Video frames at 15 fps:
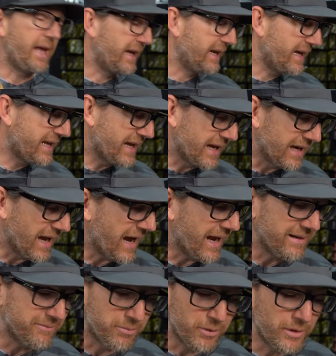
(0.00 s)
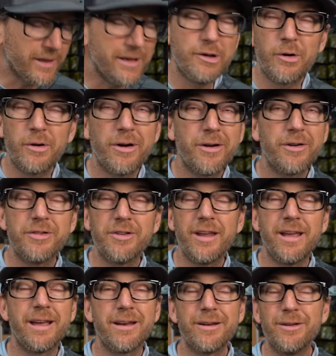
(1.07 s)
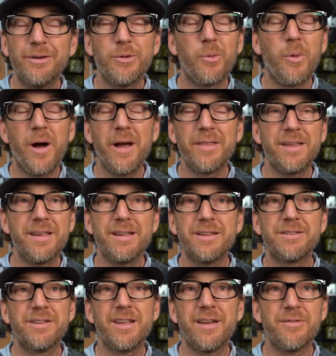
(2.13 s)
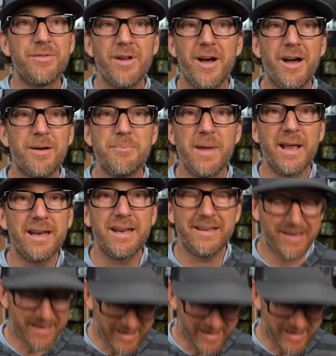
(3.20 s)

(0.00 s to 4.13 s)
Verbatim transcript: And again, I really don't understand why these have not made it